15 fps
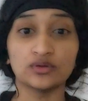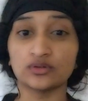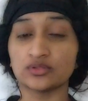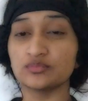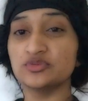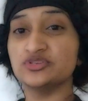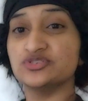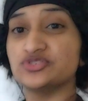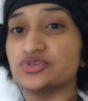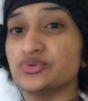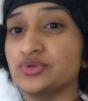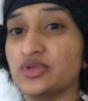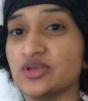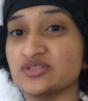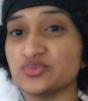Let me show you
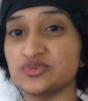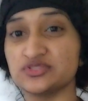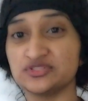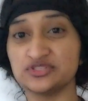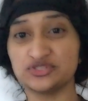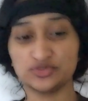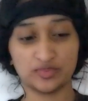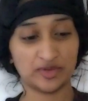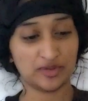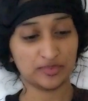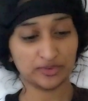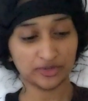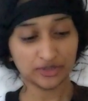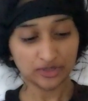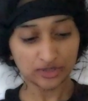guys the tissue
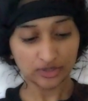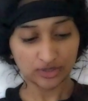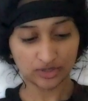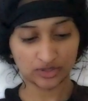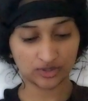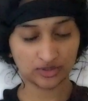paper.